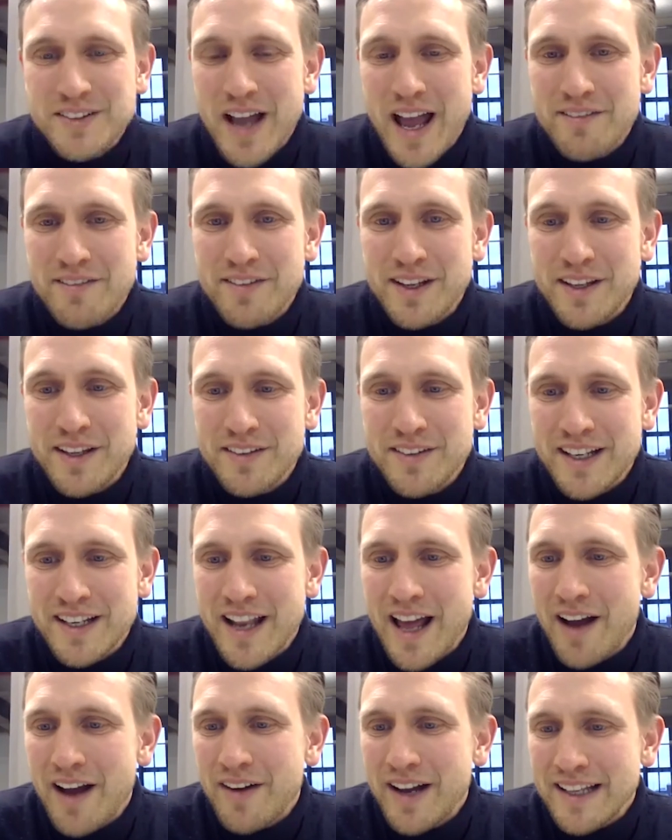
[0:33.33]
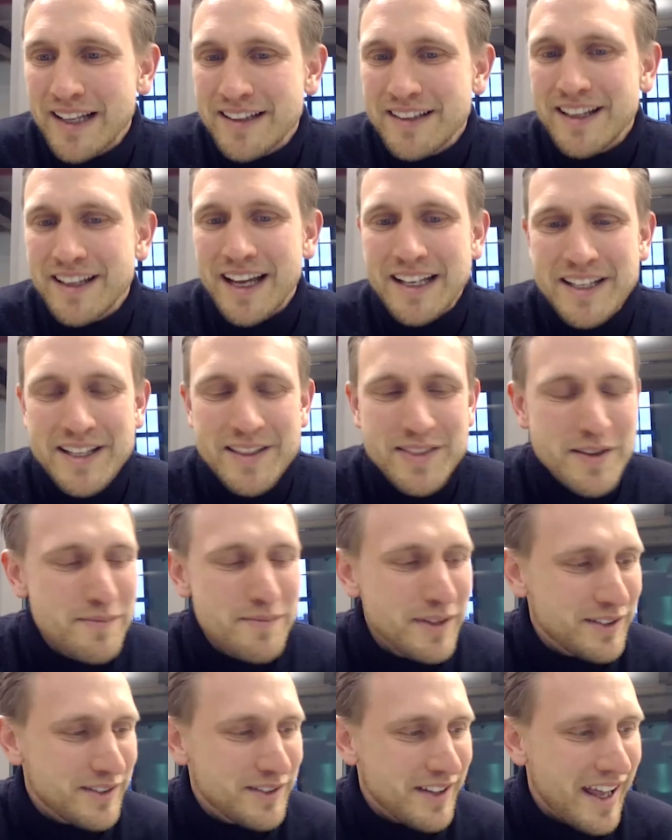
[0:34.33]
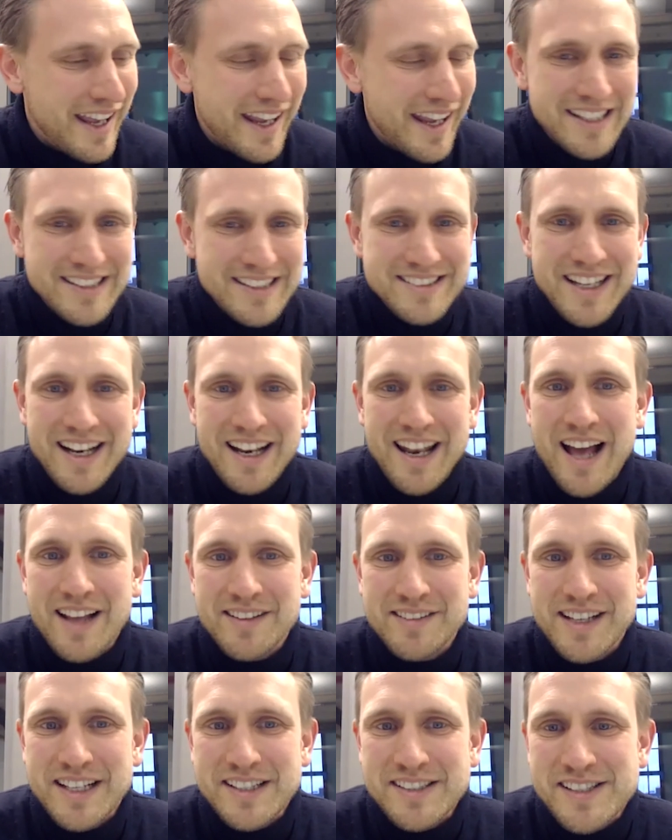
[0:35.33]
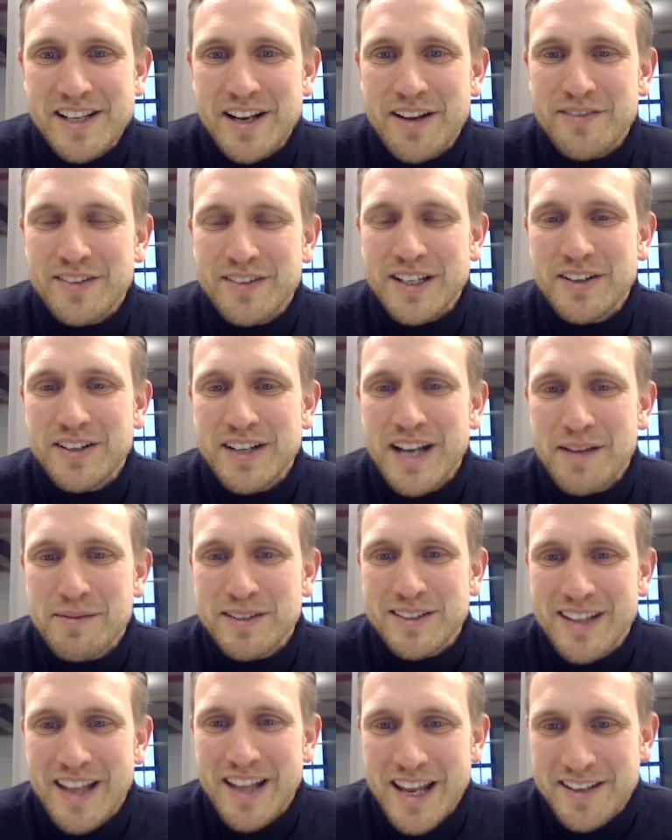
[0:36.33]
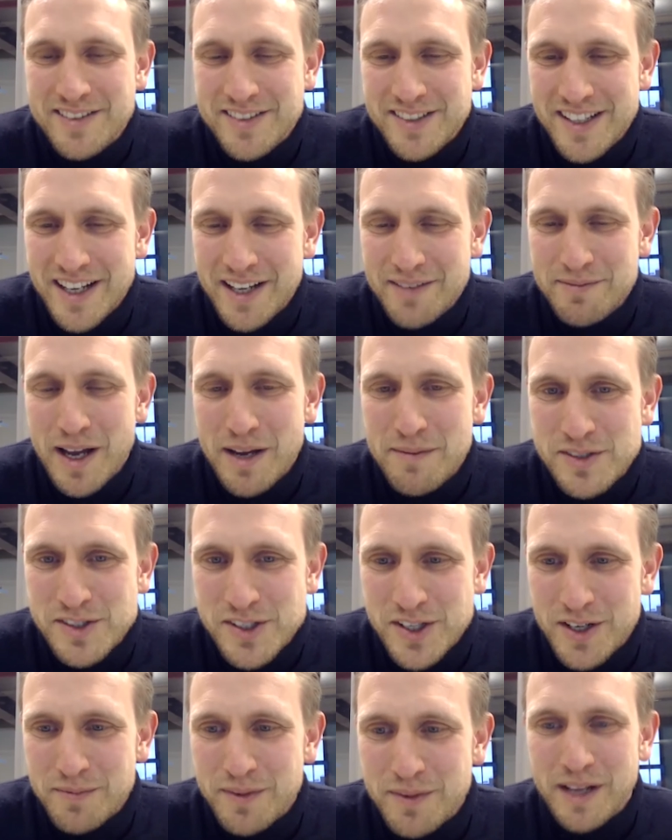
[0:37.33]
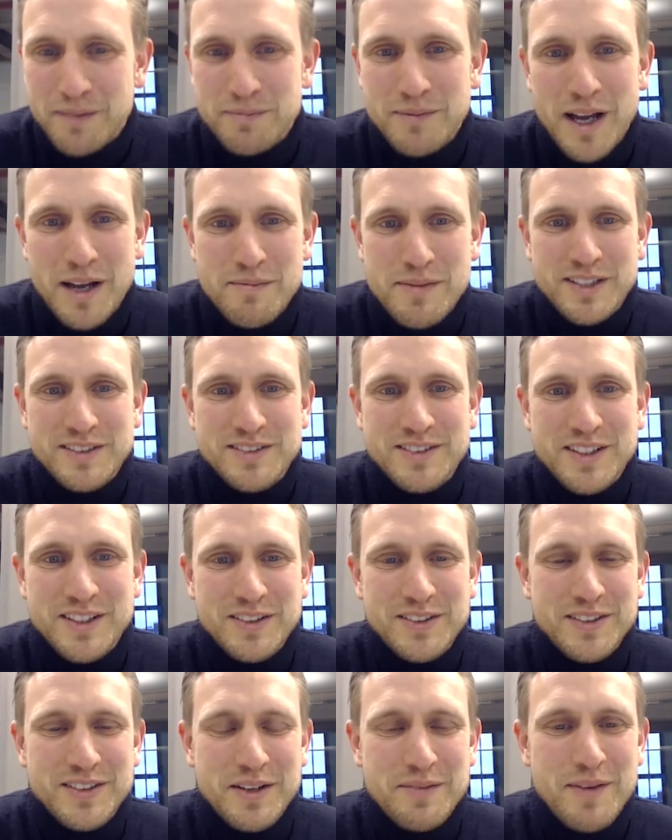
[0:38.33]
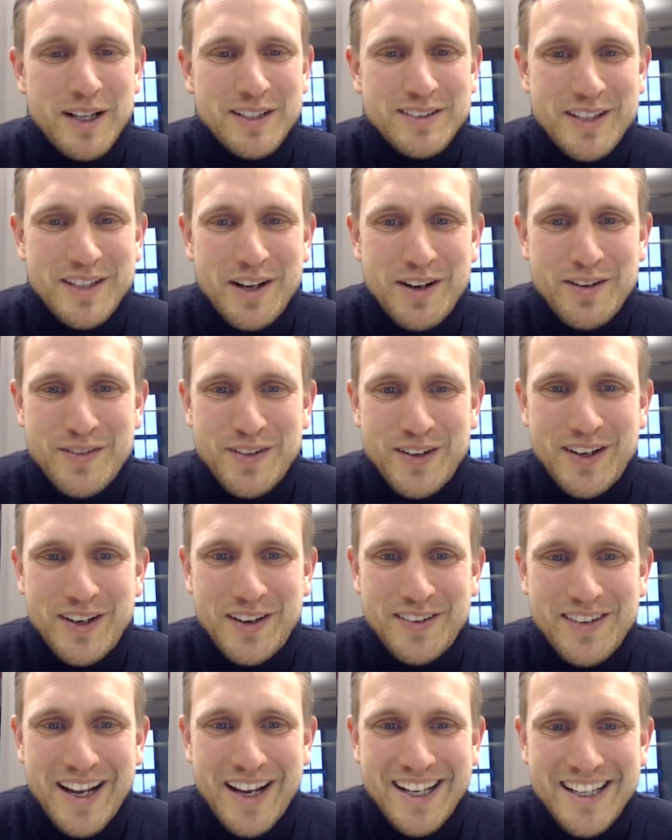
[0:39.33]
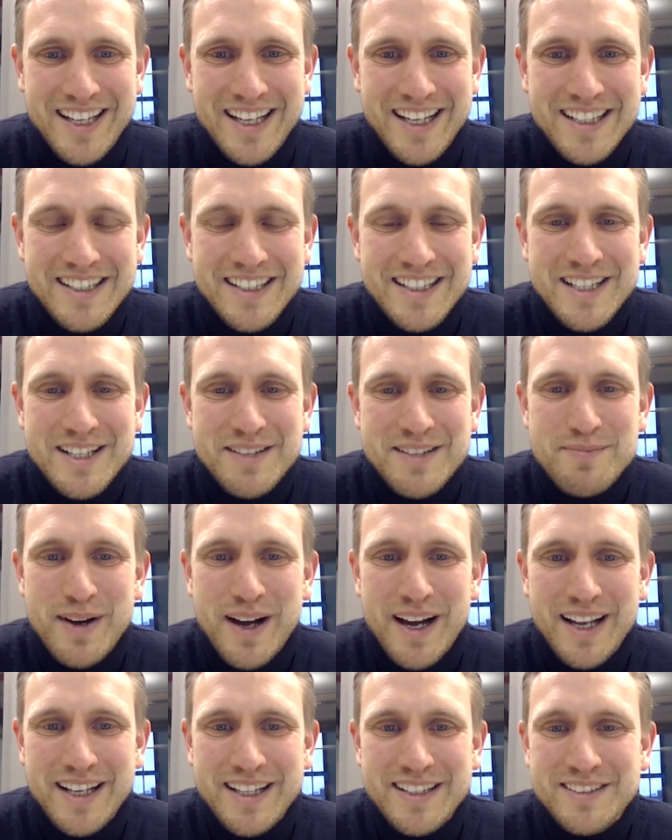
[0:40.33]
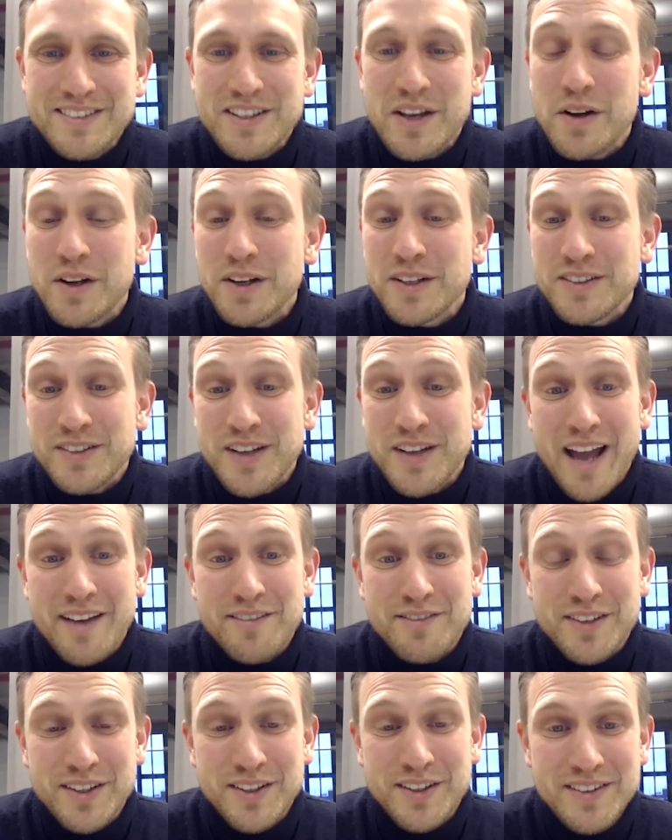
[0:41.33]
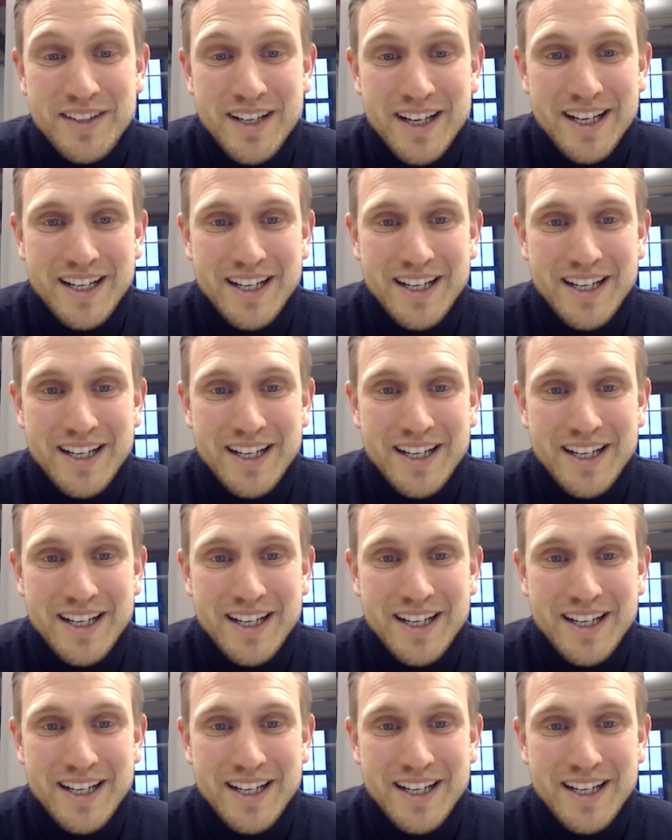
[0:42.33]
having you. And now I did the mistake. I said Laser instead of your name is Laser. I'm German. I'm excusing myself here directly, but it's so good to have you